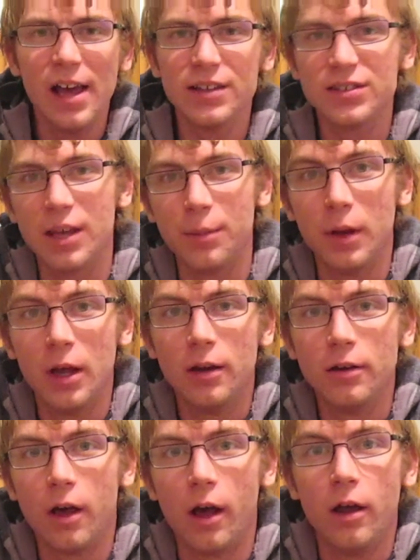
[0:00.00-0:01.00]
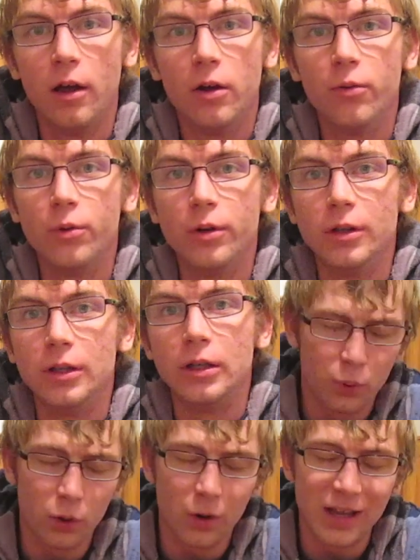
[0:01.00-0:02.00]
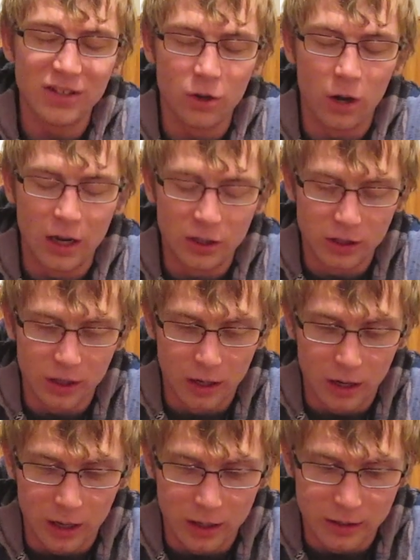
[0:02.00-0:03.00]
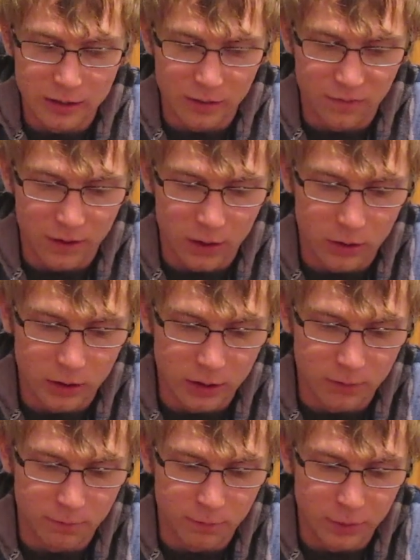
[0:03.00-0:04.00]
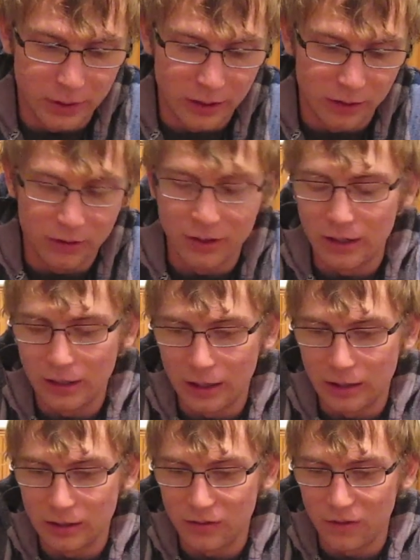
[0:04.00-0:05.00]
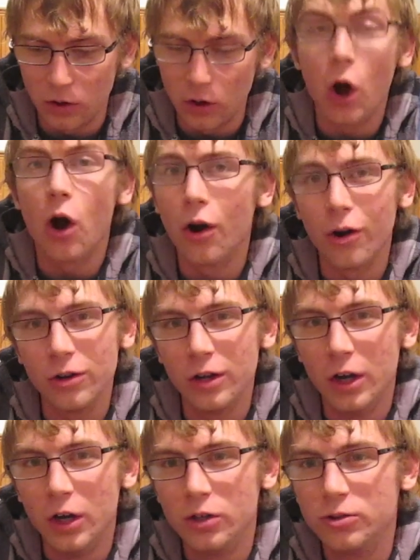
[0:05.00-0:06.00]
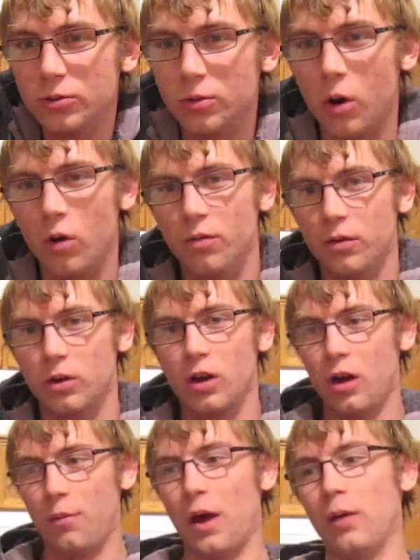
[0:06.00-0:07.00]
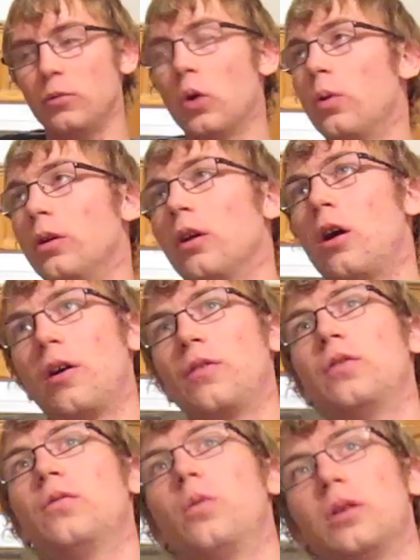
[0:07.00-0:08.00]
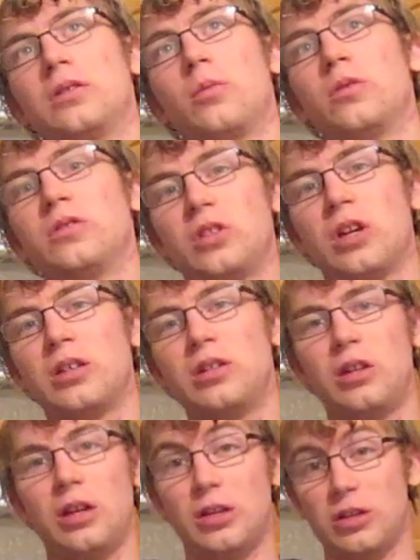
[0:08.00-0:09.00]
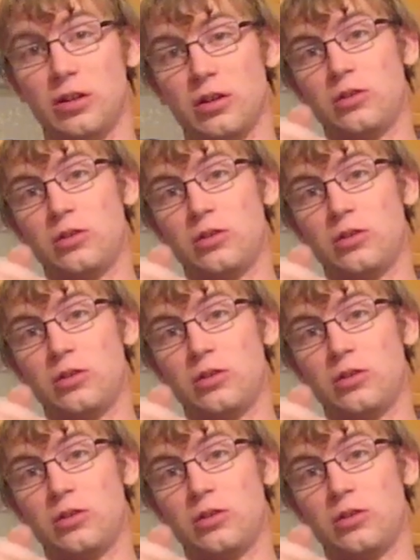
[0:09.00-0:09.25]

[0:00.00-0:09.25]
Except not really. Procrastination is a very big thing and it's very hard to overcome. I'm going off of what someone suggested in